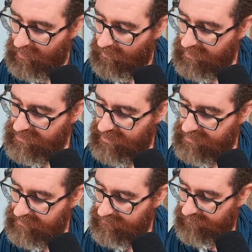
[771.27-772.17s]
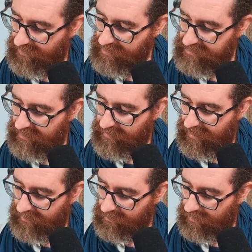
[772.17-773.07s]
which is very
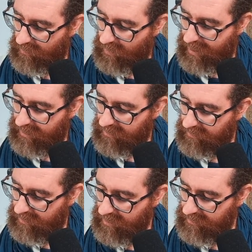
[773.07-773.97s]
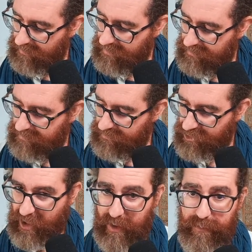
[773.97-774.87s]
similar to the Y. Yeah, this
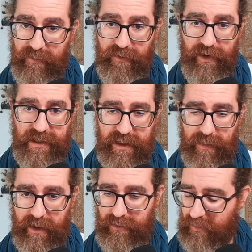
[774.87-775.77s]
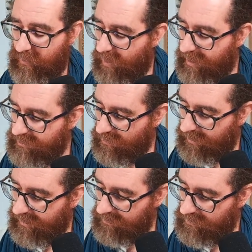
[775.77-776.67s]
shape very similar to the Y. So
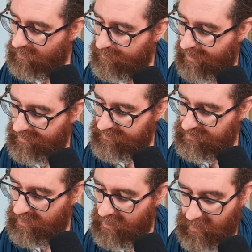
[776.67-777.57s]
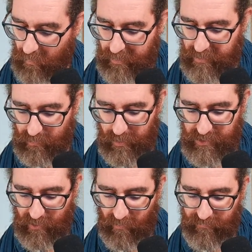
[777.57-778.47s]
again, two paths
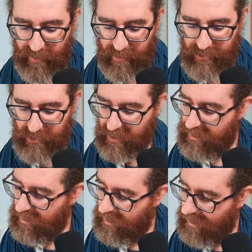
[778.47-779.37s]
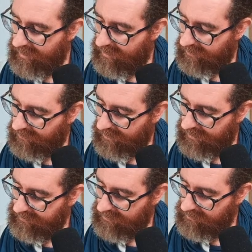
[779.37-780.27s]
which converge and are
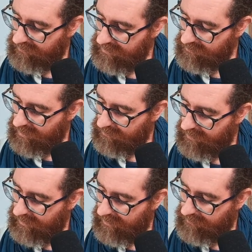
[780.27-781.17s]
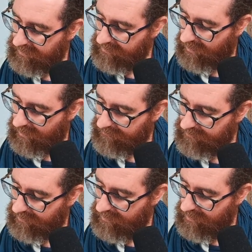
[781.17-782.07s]
connected. This might be a little bit
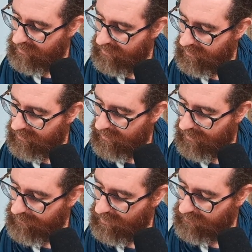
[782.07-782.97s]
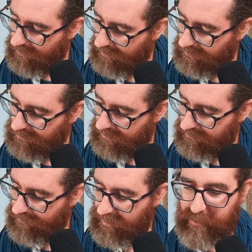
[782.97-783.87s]
curved. I'm not very good at
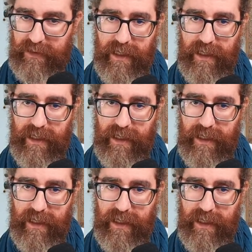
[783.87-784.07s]
writing